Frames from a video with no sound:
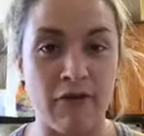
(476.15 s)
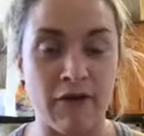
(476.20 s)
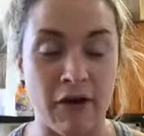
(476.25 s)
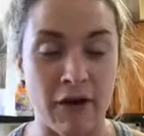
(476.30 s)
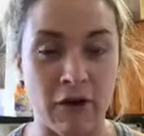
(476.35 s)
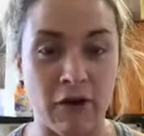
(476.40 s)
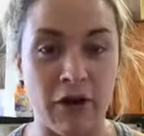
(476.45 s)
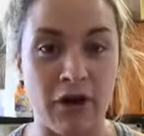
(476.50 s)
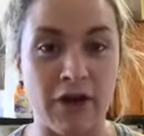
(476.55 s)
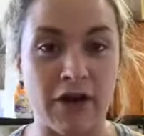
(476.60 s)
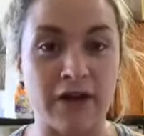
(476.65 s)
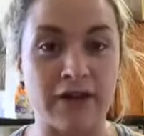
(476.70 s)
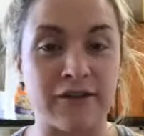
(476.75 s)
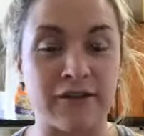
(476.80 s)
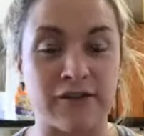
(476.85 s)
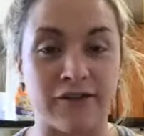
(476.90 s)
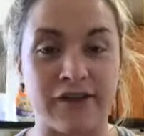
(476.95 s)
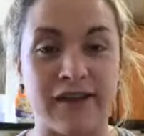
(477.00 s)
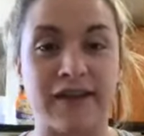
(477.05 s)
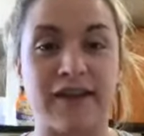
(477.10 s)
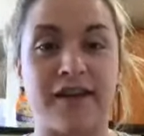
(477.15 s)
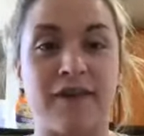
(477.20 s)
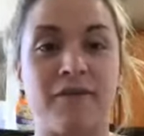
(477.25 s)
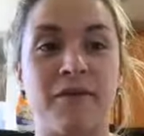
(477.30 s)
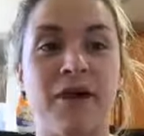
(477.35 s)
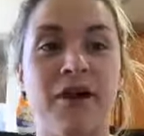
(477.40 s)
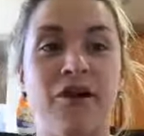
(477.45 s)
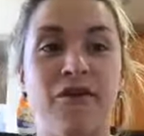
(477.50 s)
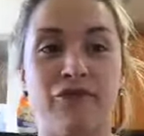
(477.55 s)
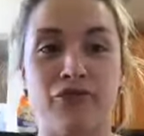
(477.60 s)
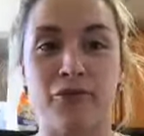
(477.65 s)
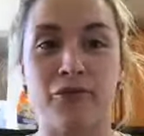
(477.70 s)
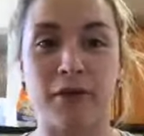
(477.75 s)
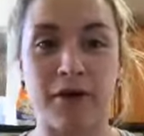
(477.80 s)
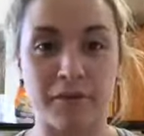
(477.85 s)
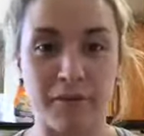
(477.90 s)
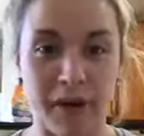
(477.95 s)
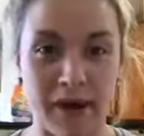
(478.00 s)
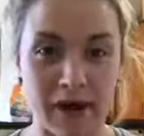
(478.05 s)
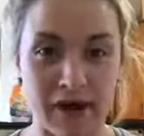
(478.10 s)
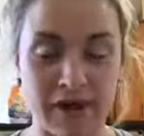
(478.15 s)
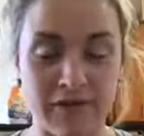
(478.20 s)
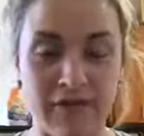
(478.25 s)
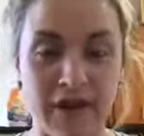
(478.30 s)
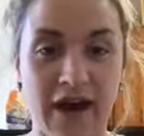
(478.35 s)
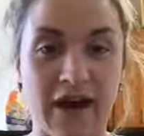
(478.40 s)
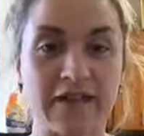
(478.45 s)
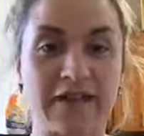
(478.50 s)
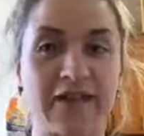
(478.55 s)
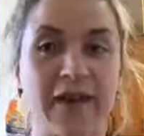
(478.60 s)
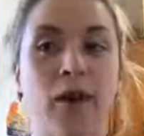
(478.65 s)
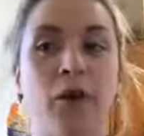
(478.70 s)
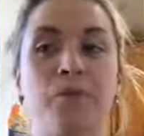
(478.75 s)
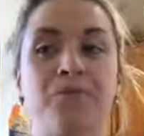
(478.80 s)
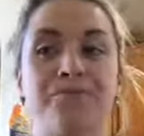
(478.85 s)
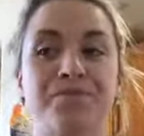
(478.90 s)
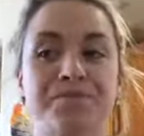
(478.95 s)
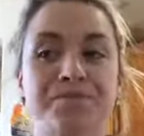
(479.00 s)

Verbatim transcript: alcohol in your system to burn body fat so